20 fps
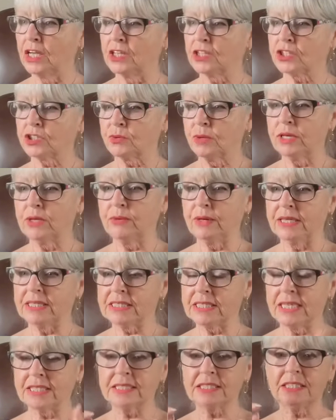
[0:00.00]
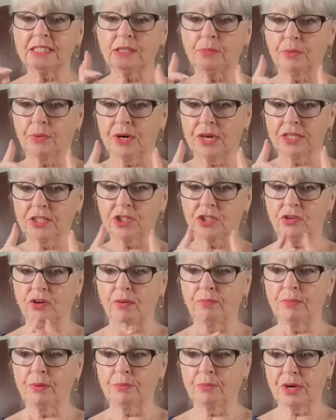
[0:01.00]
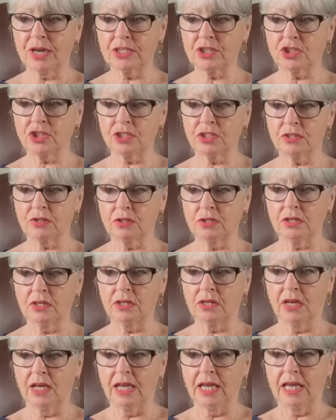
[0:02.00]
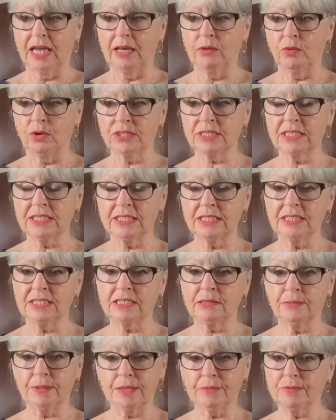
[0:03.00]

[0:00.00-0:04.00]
So anyway, I tested the pressure, and my pressure, he wanted it to be